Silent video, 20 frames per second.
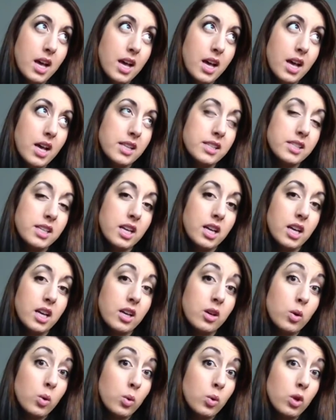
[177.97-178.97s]
It's
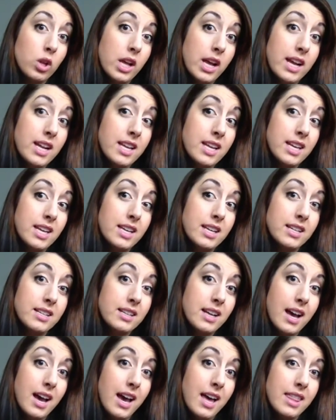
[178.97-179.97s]
a cool idea,
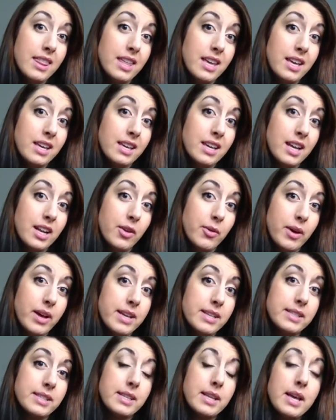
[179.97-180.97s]
I think,
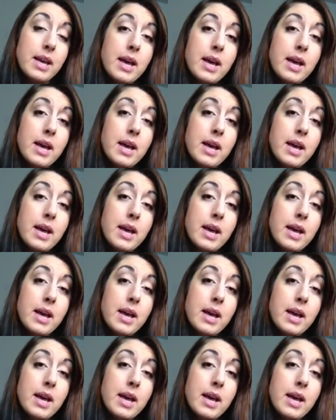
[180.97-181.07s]
anyways.